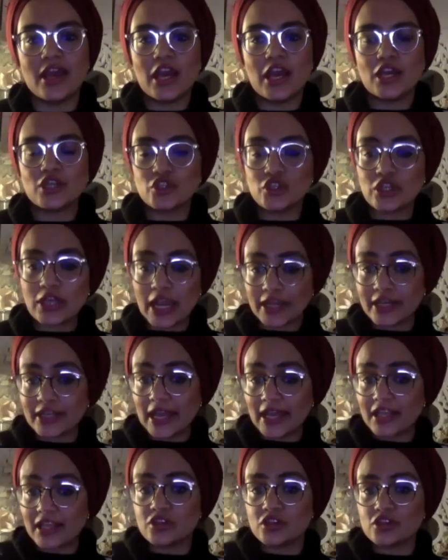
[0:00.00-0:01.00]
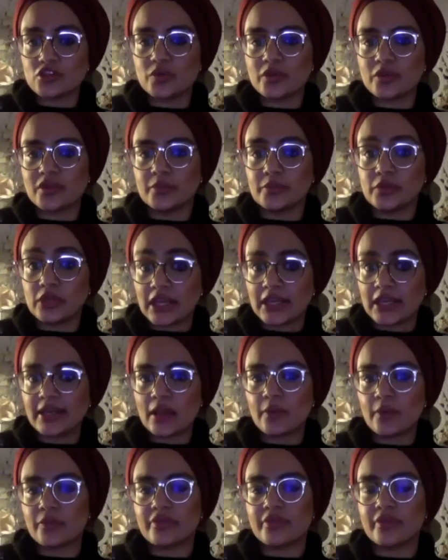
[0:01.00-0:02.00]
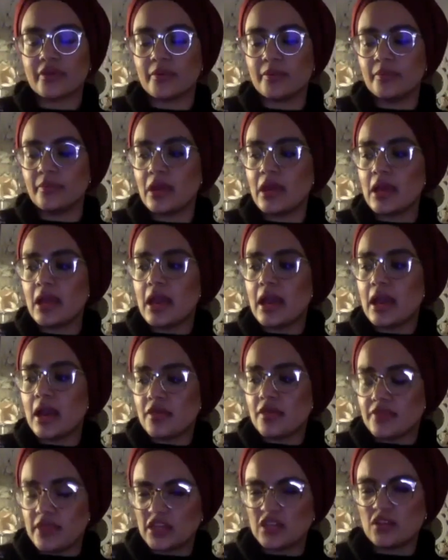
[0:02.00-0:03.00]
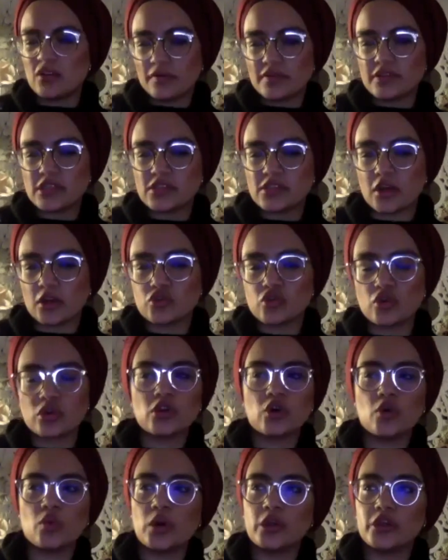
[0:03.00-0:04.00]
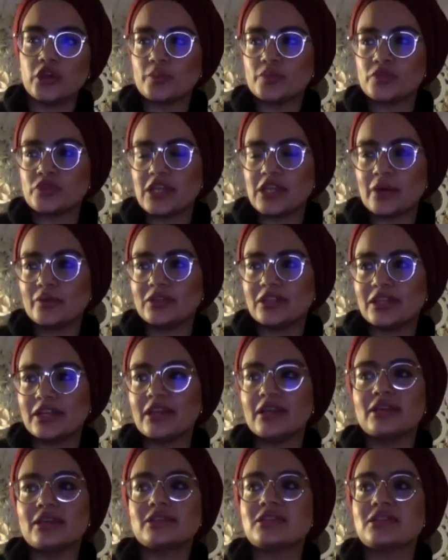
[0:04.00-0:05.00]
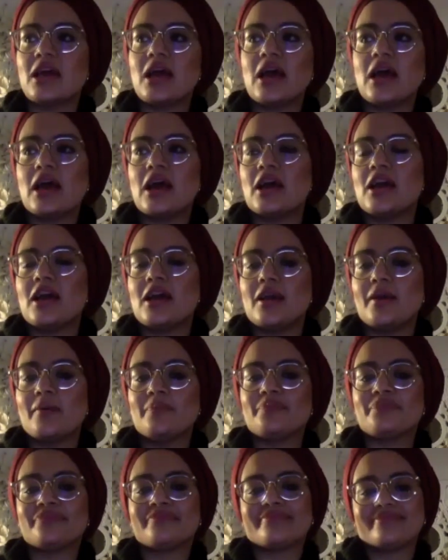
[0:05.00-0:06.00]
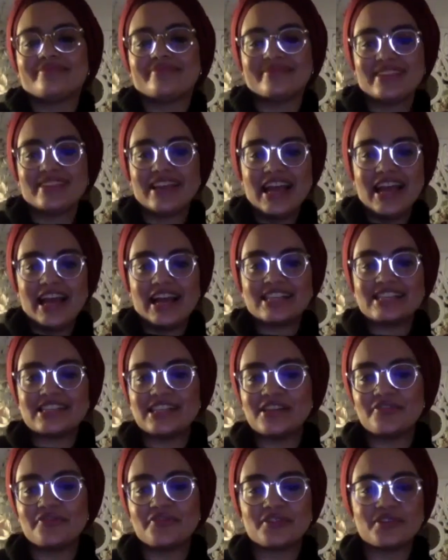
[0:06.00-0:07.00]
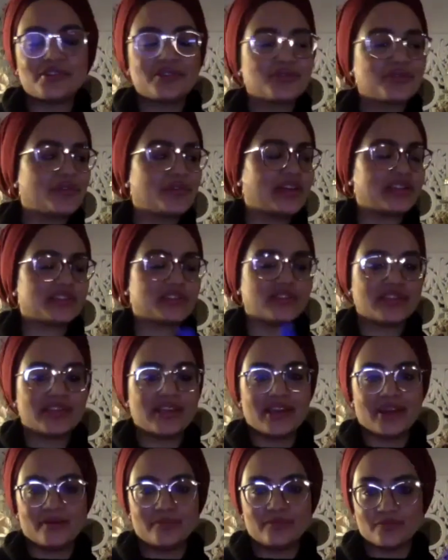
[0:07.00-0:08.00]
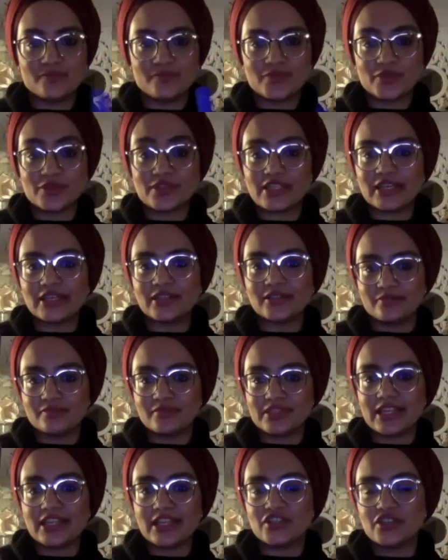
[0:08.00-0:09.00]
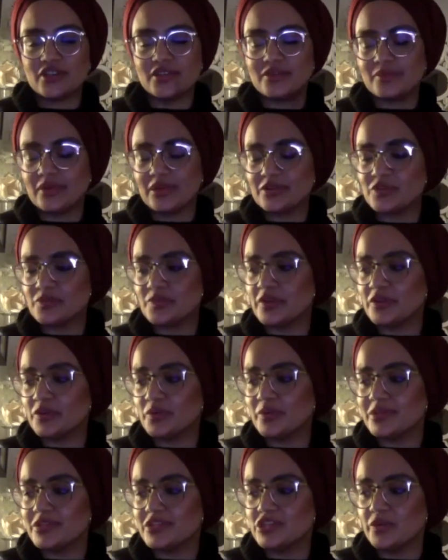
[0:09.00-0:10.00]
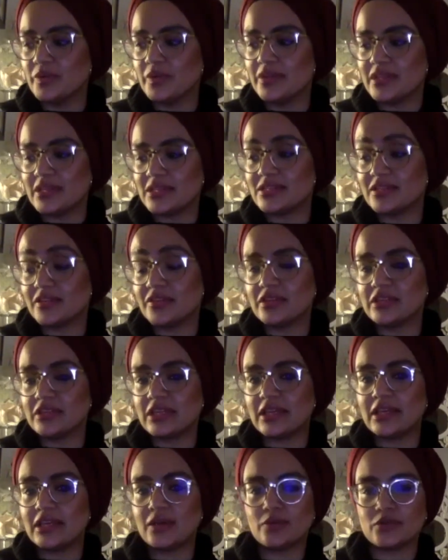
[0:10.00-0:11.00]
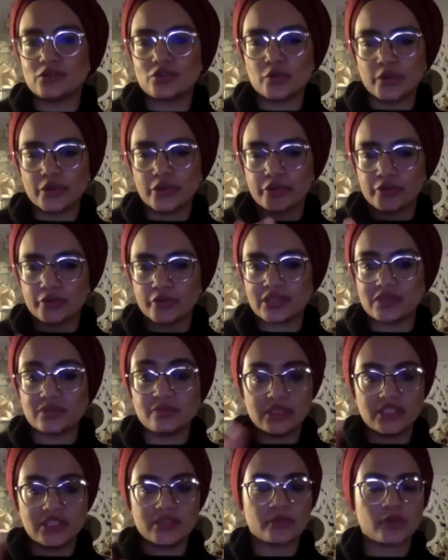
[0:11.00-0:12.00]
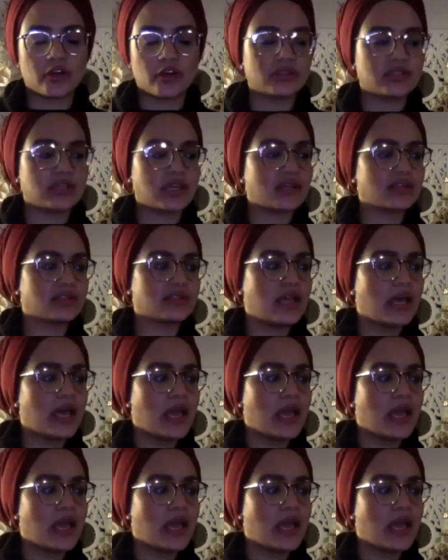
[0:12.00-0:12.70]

So you kind of get in touch with them, you connect with them, and then you obviously start talking, oh, what are you up to nowadays? I'll tell you a funny story actually. So Sajid, my husband, was doing this the other day. He was going through his medium contacts,